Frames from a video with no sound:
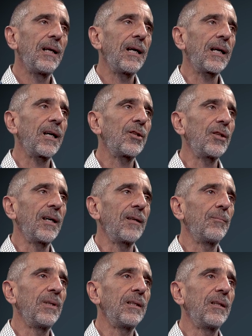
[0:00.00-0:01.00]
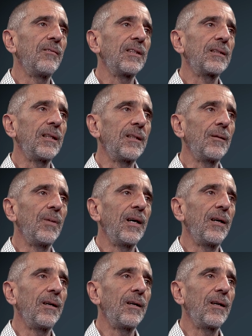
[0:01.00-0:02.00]
a country that had been devastated
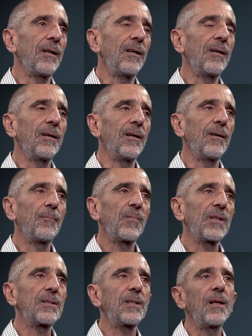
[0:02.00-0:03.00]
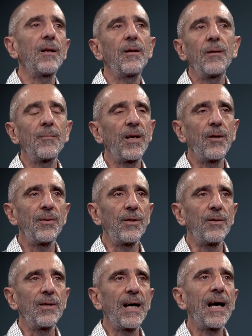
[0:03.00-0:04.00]
by a, uh, still, in my
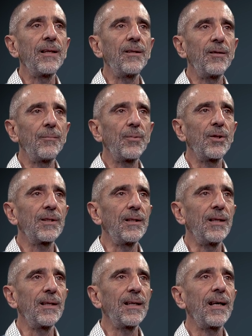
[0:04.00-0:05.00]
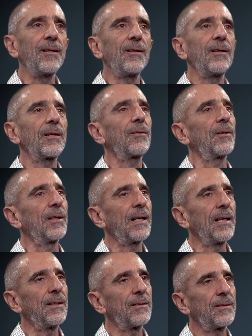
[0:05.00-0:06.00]
opinion, underreported and
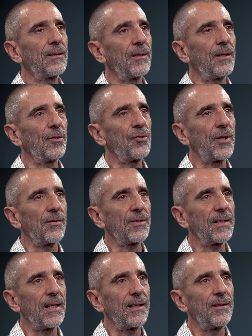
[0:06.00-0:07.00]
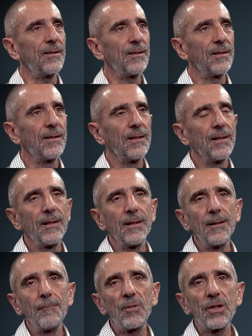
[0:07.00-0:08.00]
under-recognized uh, genocide.
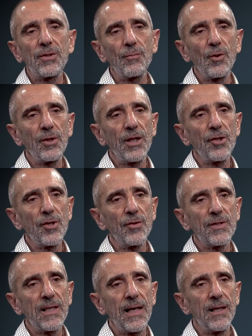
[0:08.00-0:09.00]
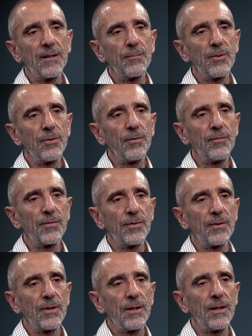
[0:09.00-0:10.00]
Because what that genocide proved
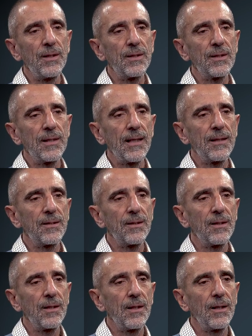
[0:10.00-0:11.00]
is that,